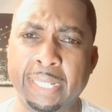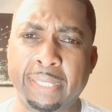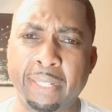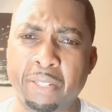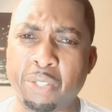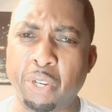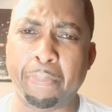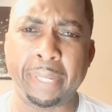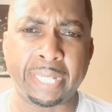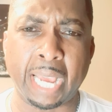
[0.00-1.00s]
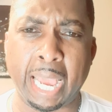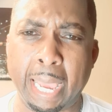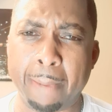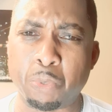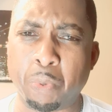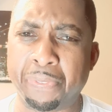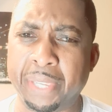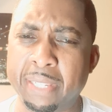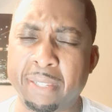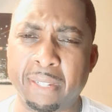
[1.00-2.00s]
that there's going to be times when
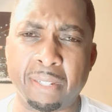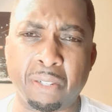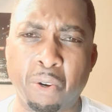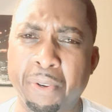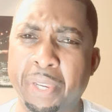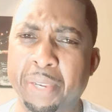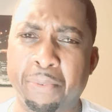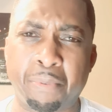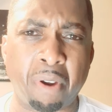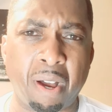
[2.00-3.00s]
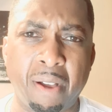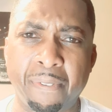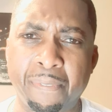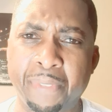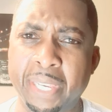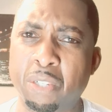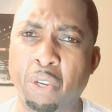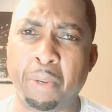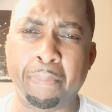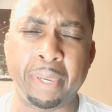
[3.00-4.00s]
things are going to get rough, things
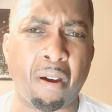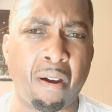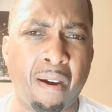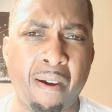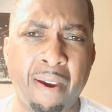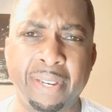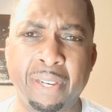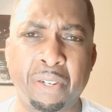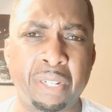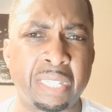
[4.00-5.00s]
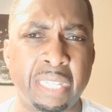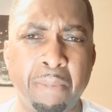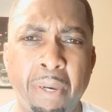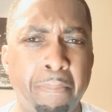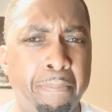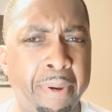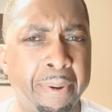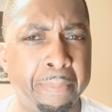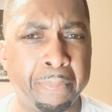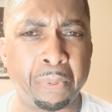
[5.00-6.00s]
are going to be hard, and they're going to seem
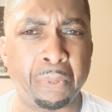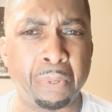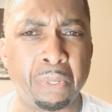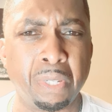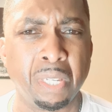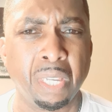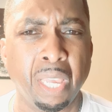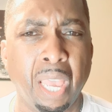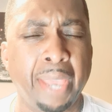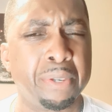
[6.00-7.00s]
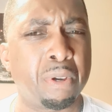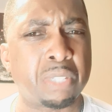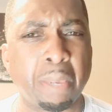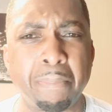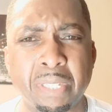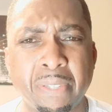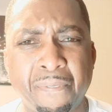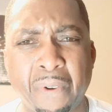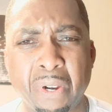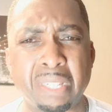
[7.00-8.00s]
unbearable. And you're going to say, Mr.
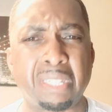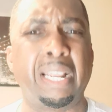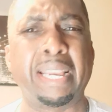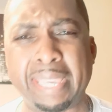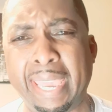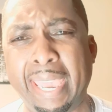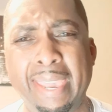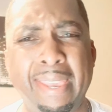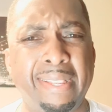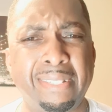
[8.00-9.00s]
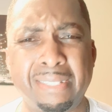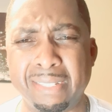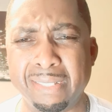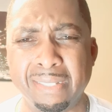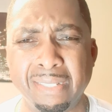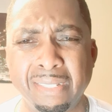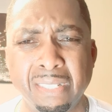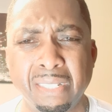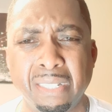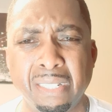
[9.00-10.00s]
Ferguson, I can't.
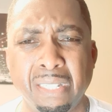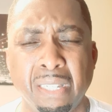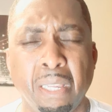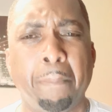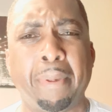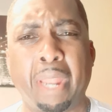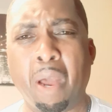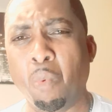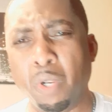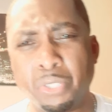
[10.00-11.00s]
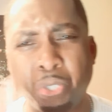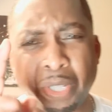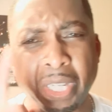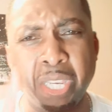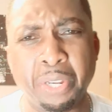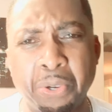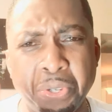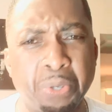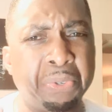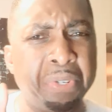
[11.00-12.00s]
But I want you to get on
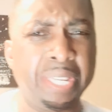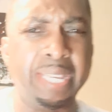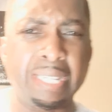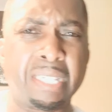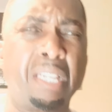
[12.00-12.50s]
your knees